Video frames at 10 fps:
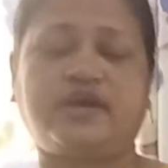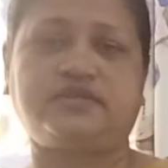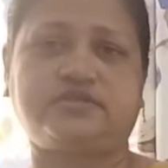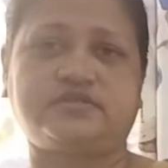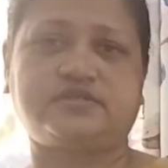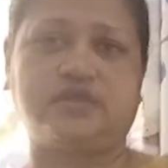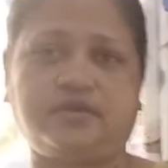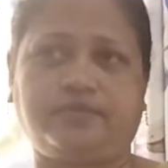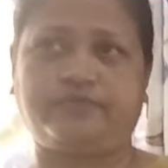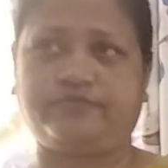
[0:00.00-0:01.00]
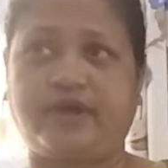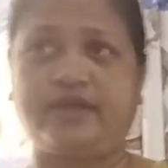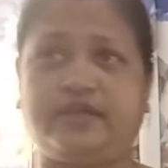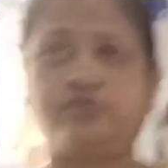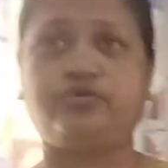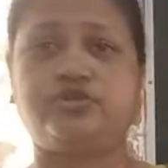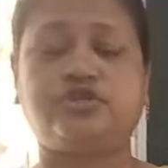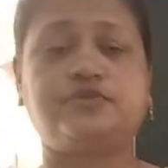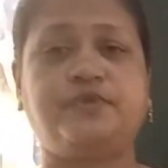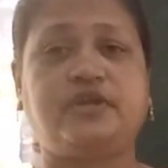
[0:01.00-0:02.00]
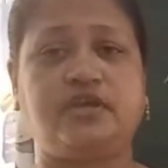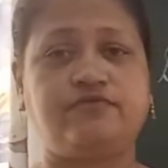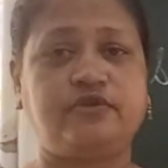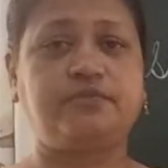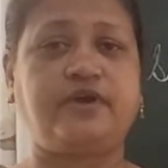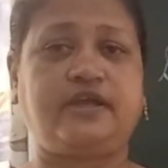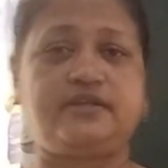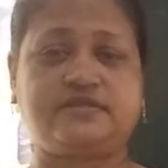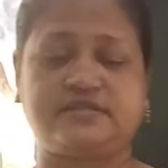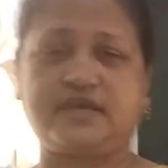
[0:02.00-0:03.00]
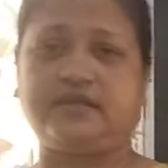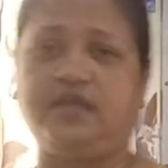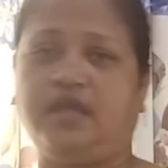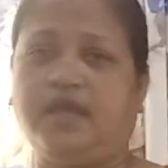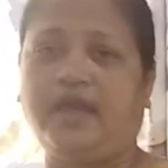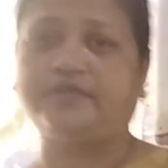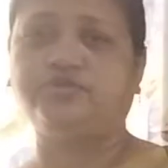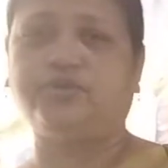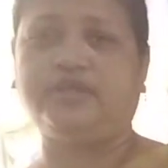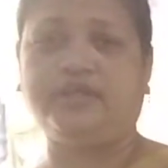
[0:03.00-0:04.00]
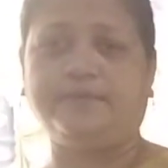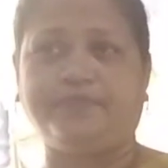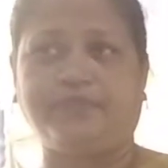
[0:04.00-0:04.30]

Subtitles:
ultraviolet which is being given by the sun, actually